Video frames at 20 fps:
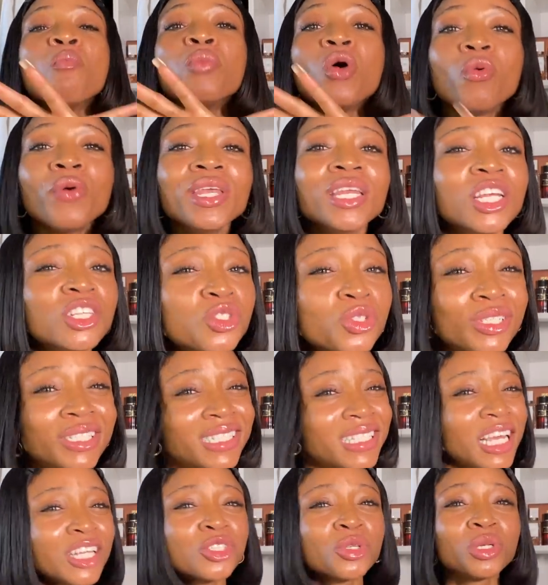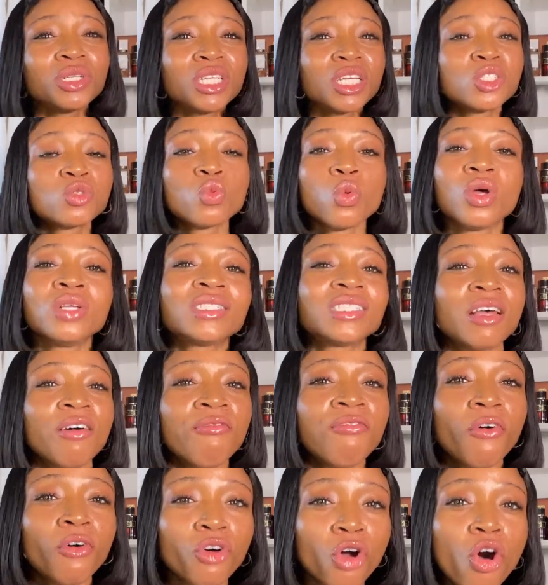but we need to settle this once and
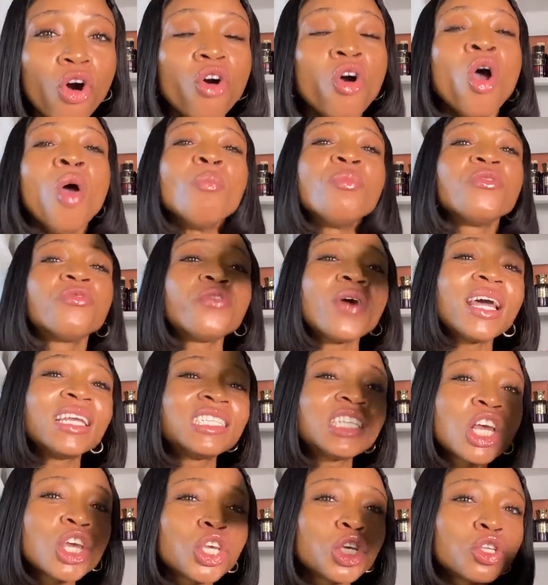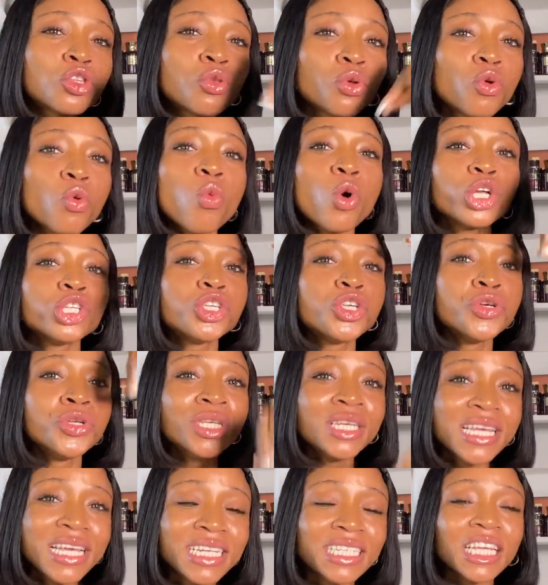for all before I take you through what you
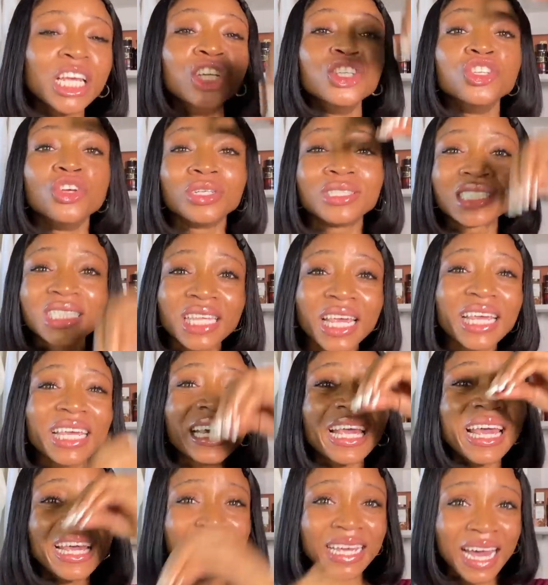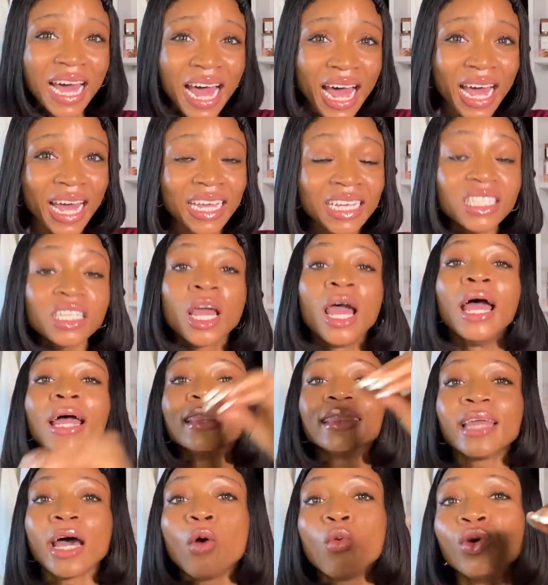need in your skincare guide
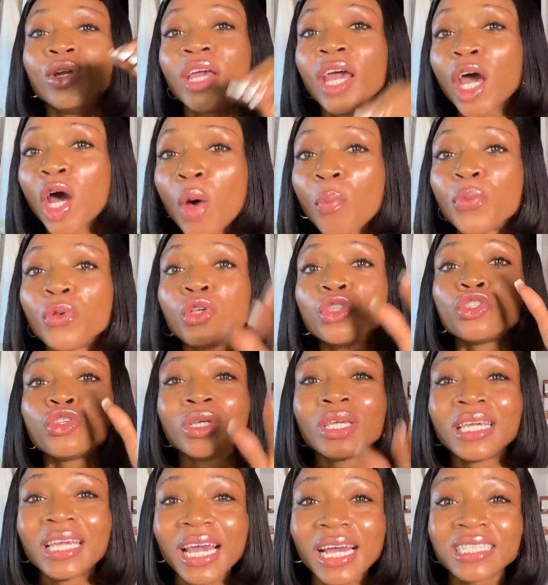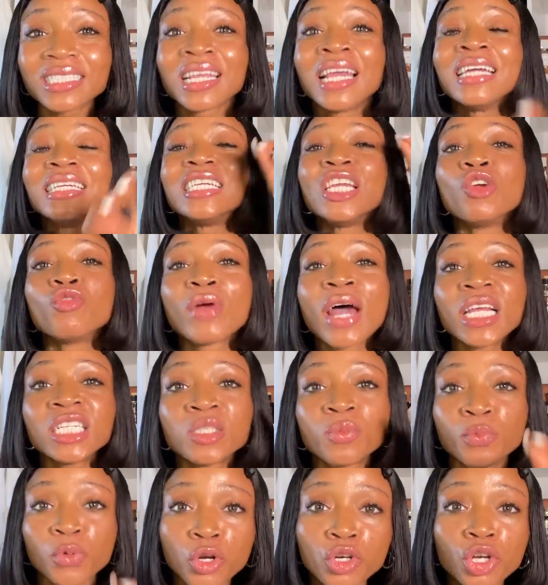that would help you to get the
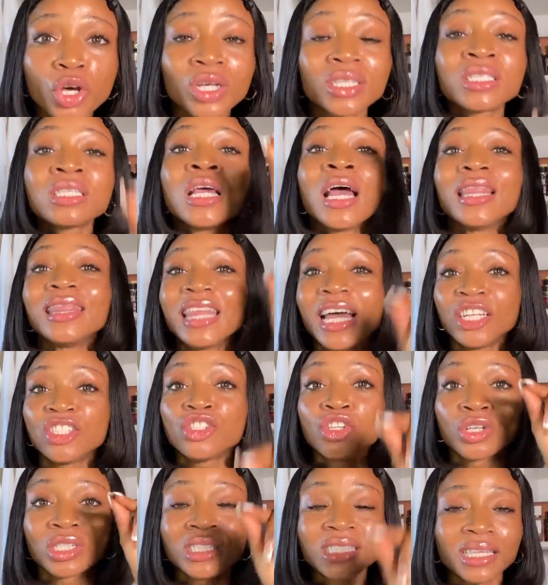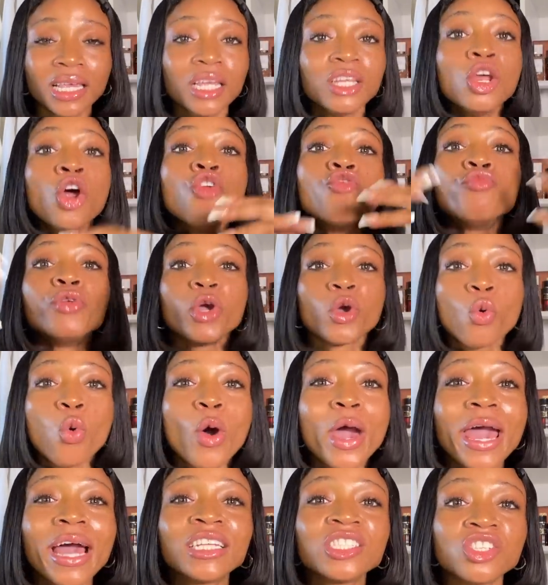right products that your skin
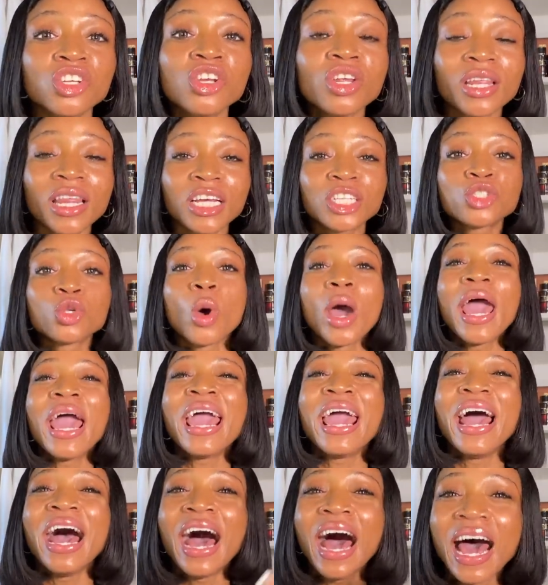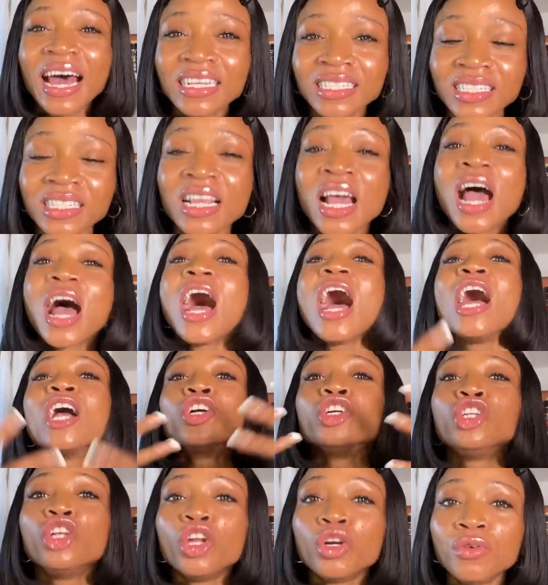requires in order to enhance
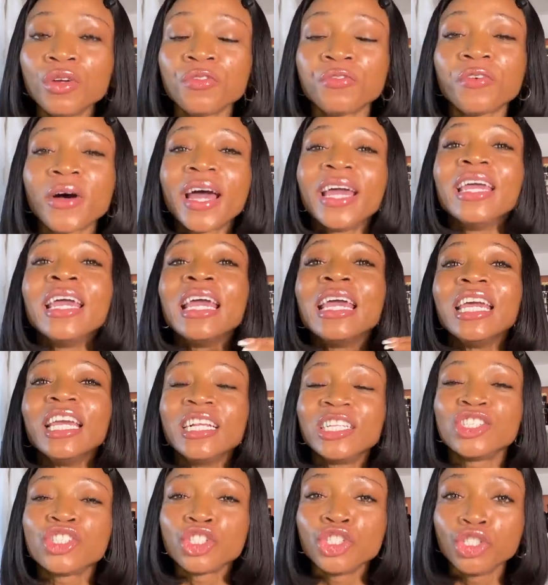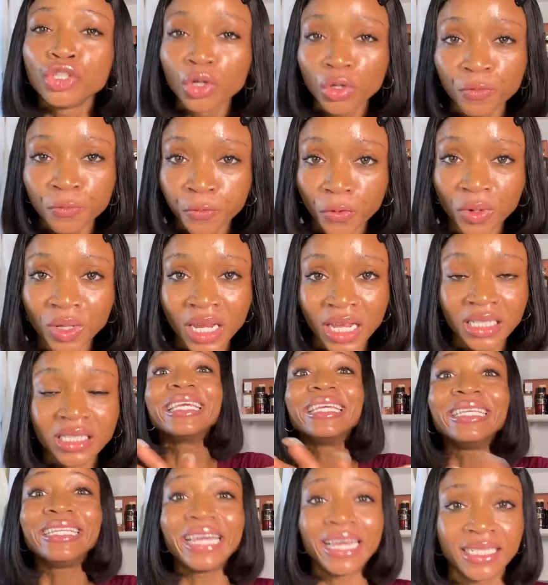and glorify its youthfulness.
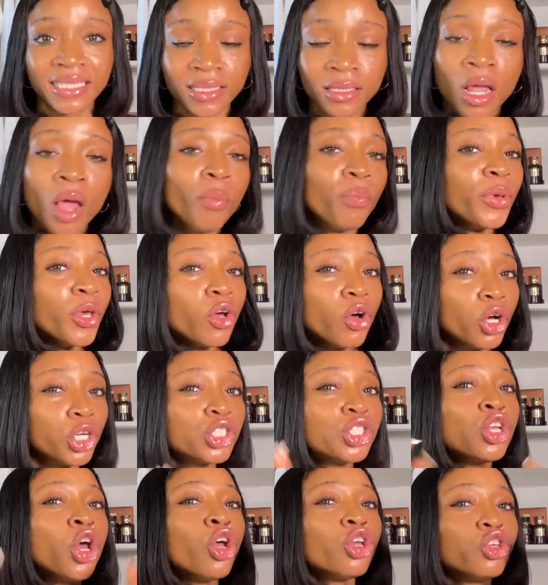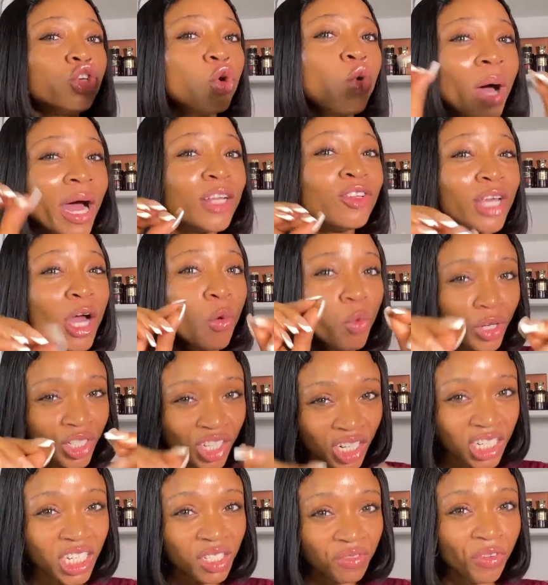Yes, because you are you're
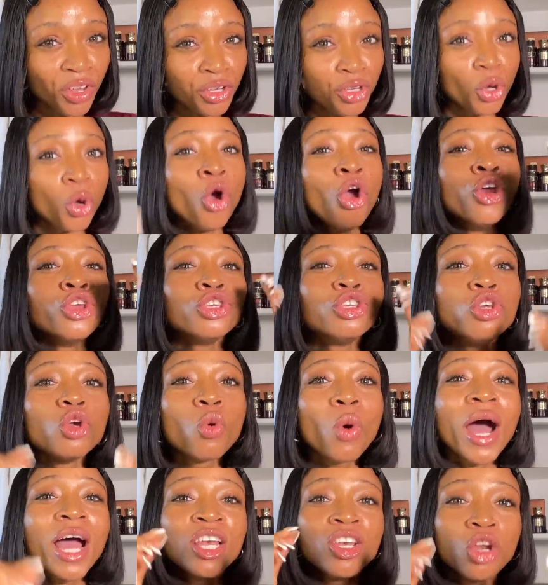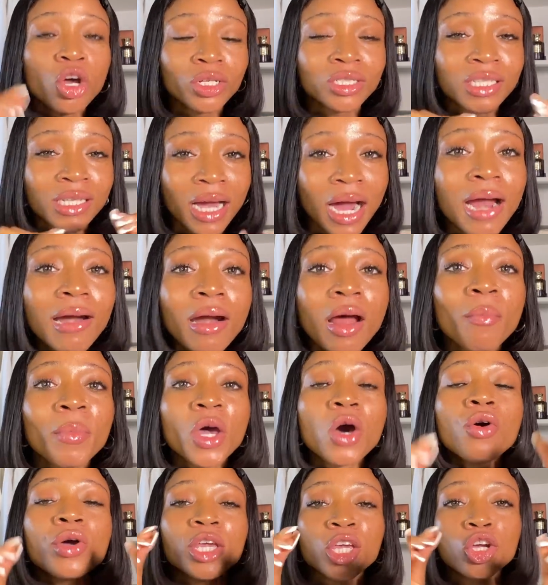watching this video, you are not
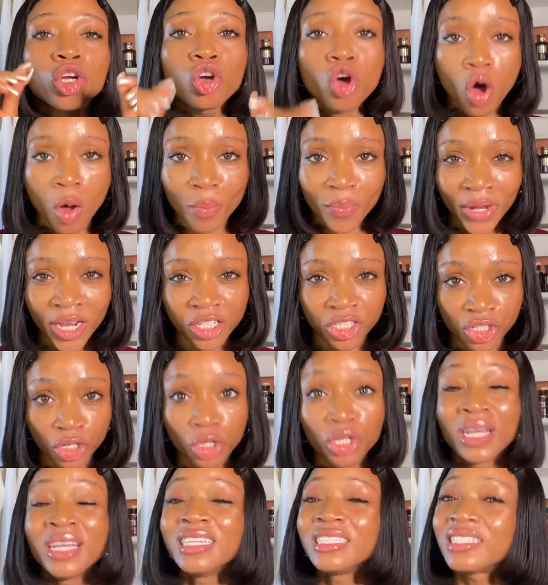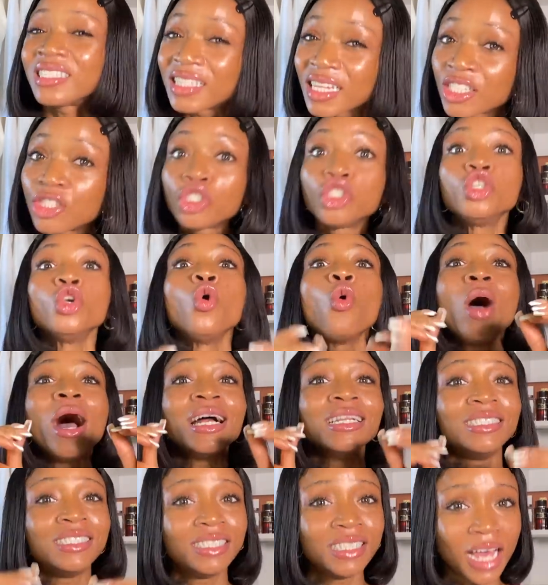caramel in complexion since you
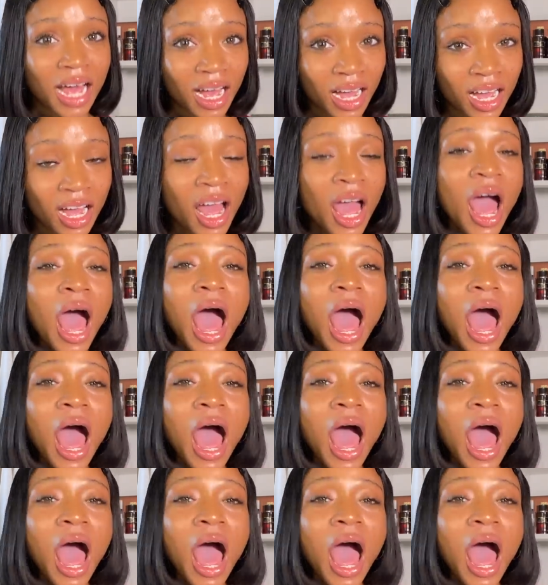are dark.